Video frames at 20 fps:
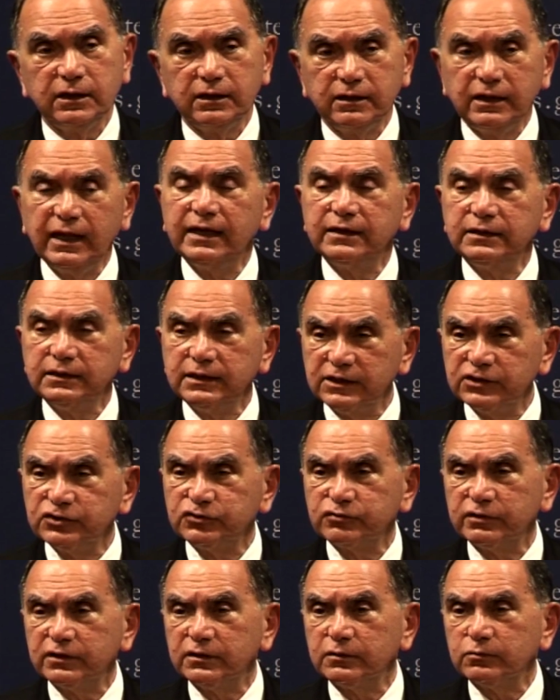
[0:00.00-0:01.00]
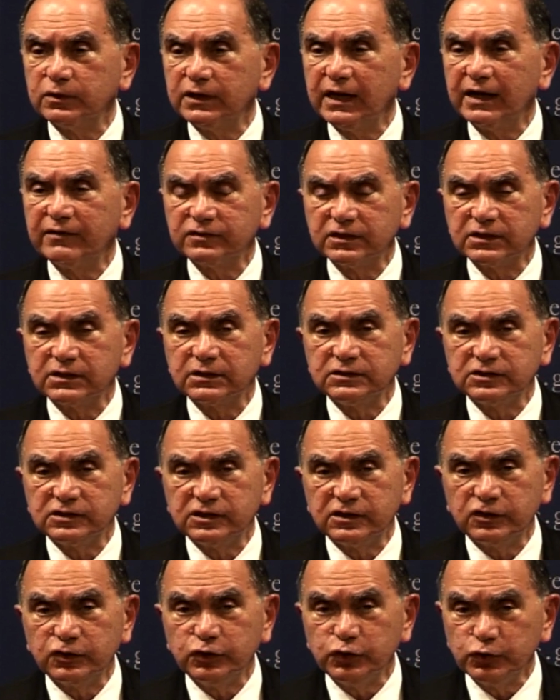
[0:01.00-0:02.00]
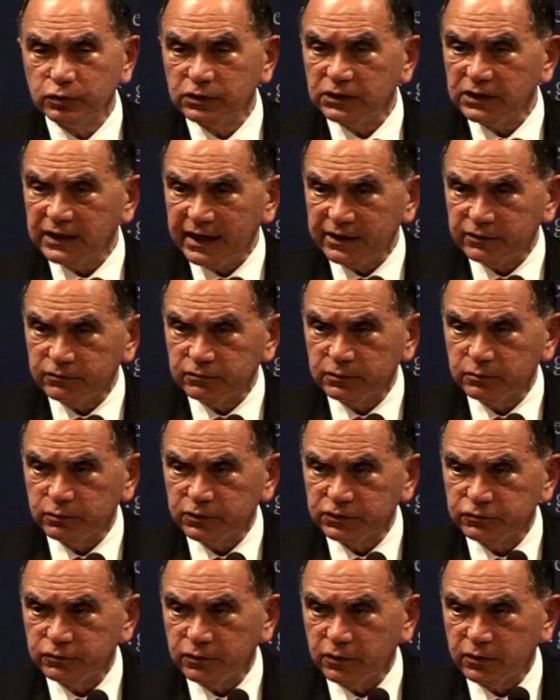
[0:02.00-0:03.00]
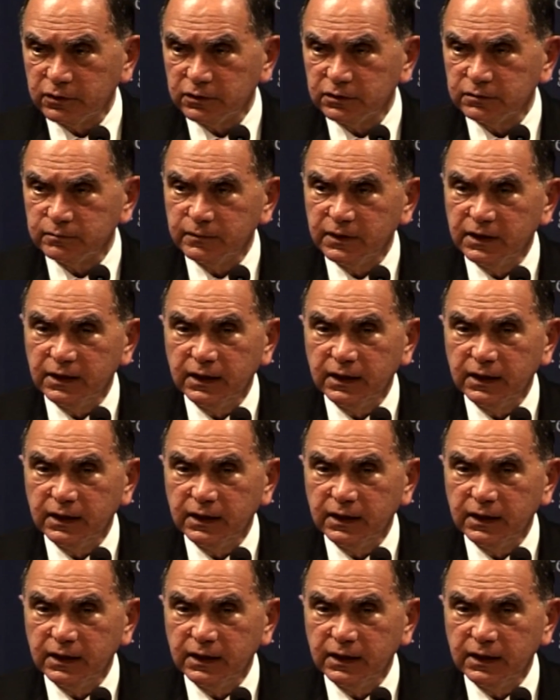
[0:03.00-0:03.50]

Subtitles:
then Israel would have to consider unilateral withdrawal.